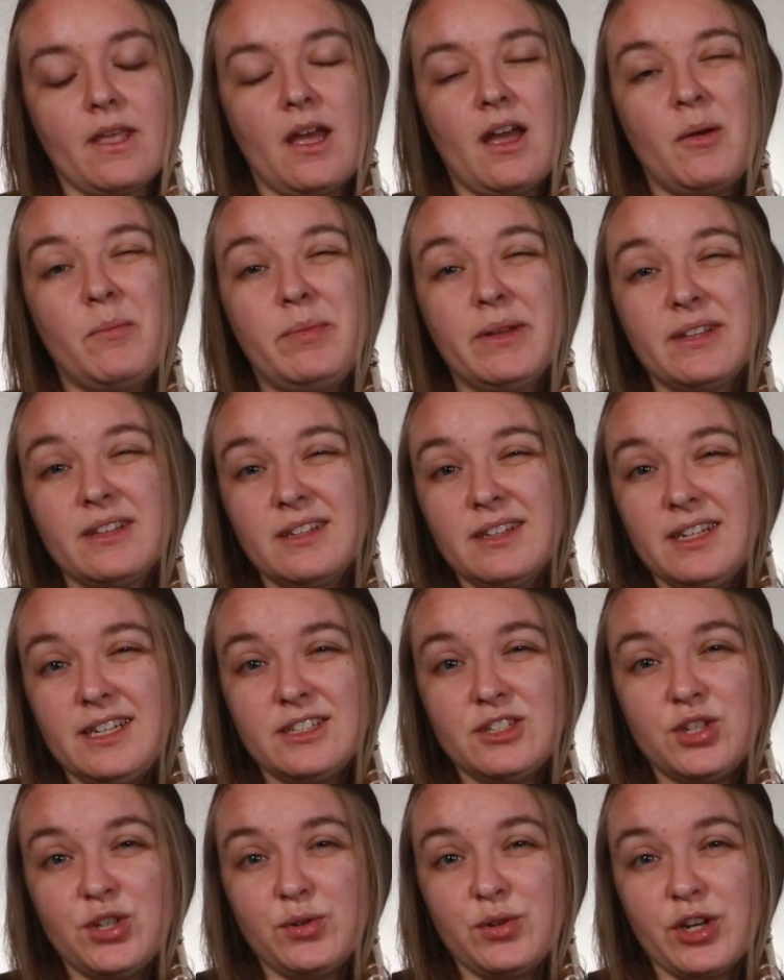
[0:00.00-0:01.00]
ability
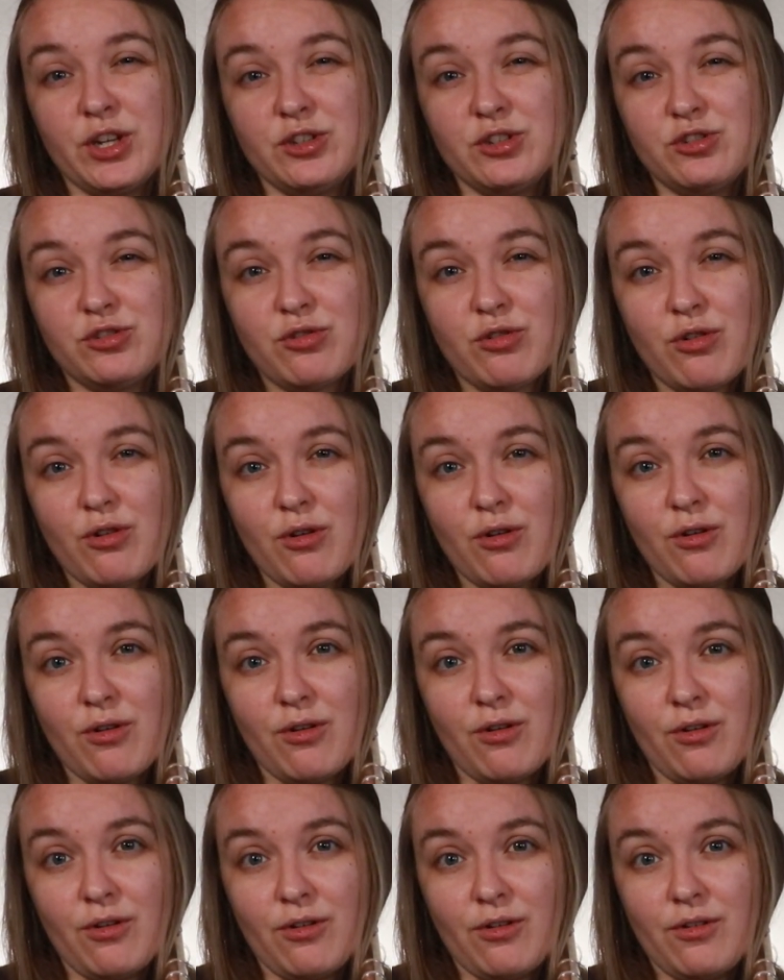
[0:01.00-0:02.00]
to
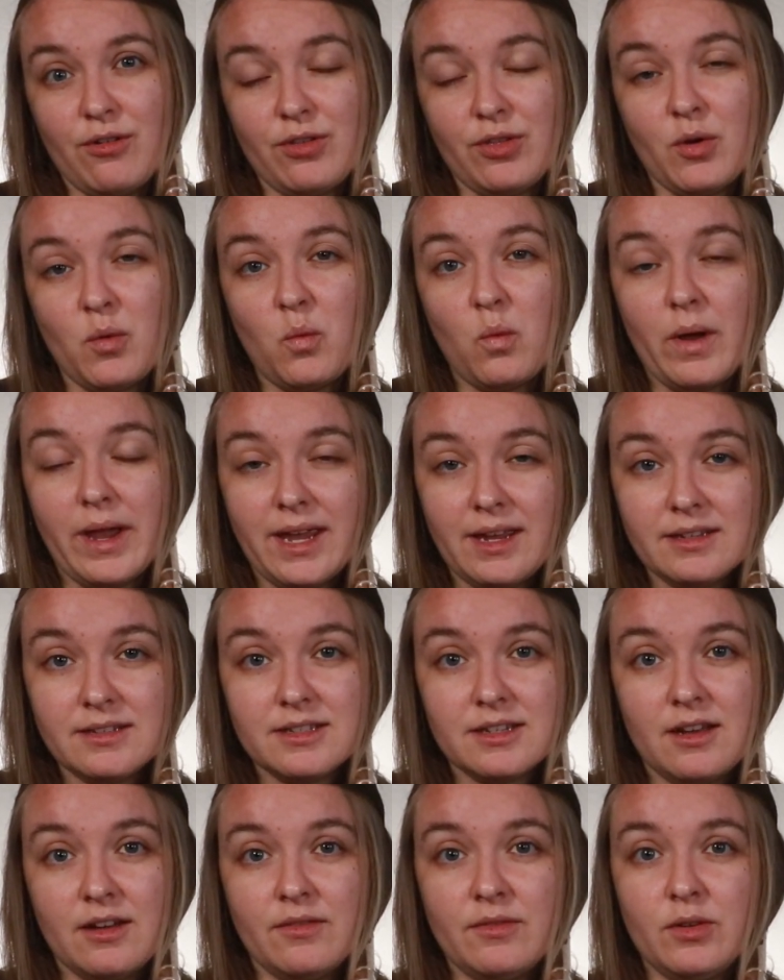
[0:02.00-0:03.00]
control the
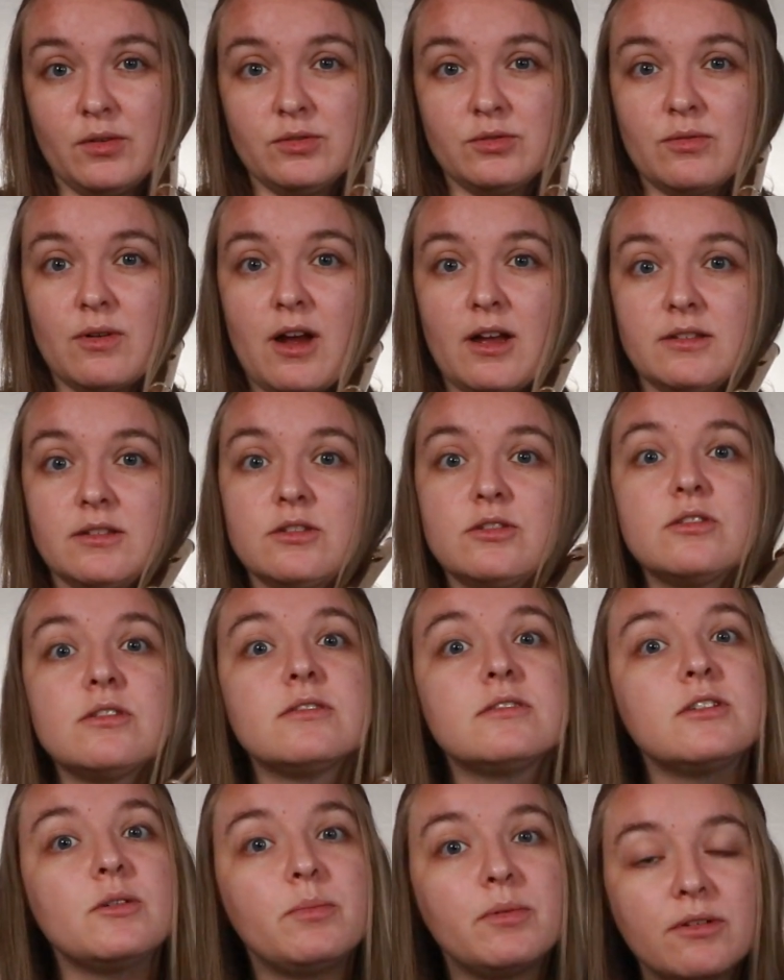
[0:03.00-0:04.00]
weight of those rods
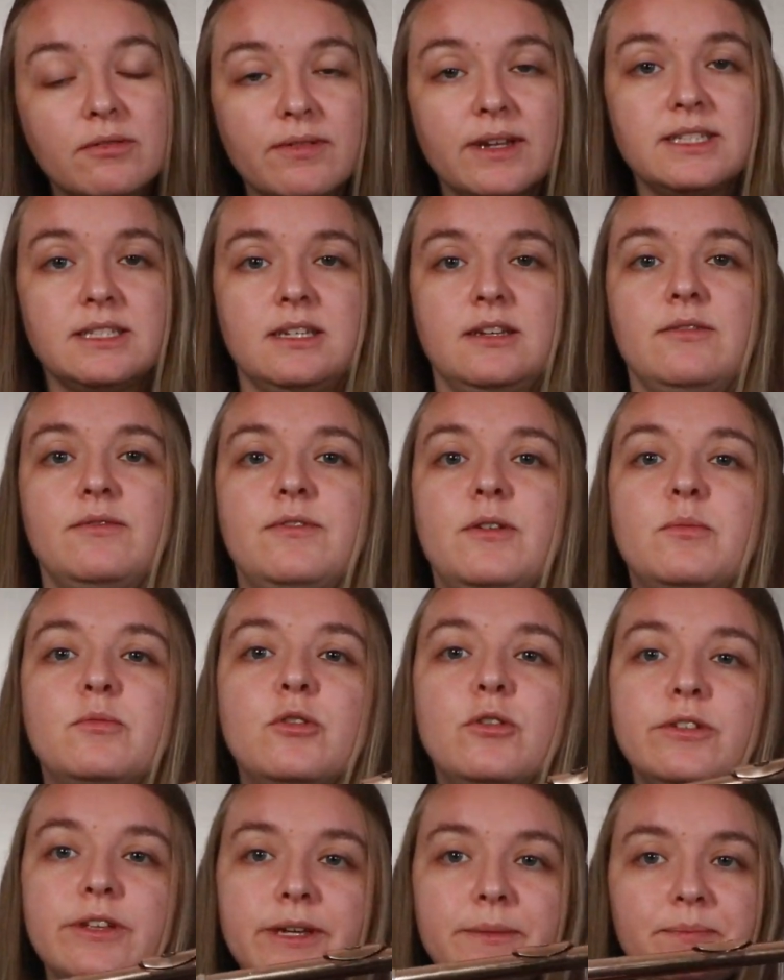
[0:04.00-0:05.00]
to prevent it from
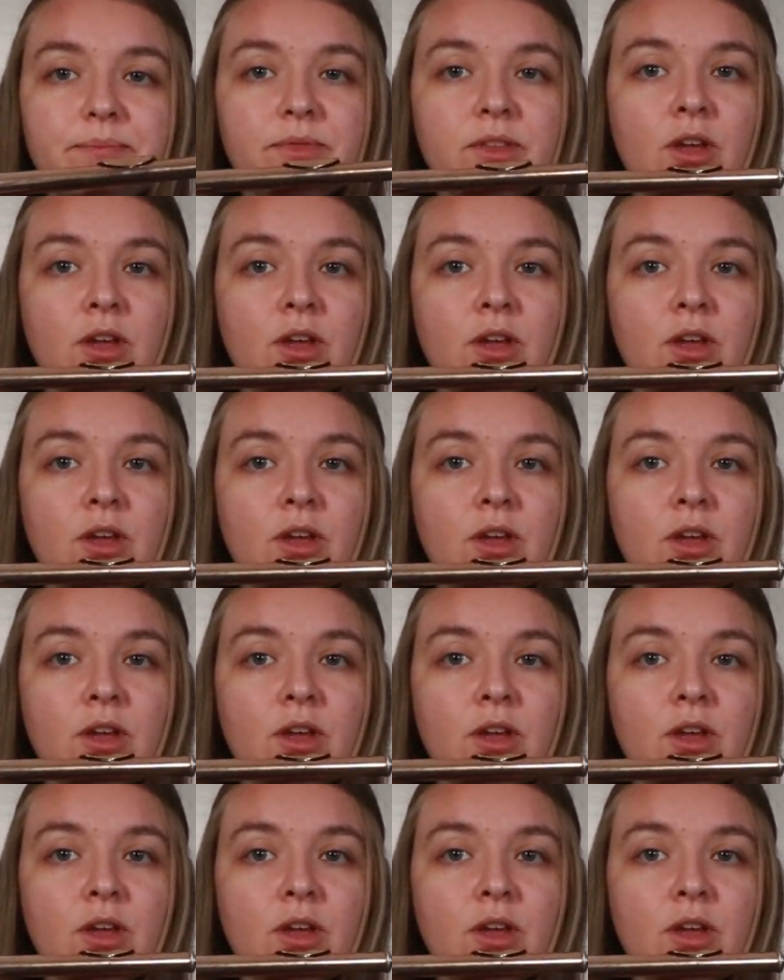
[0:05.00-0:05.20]
rolling.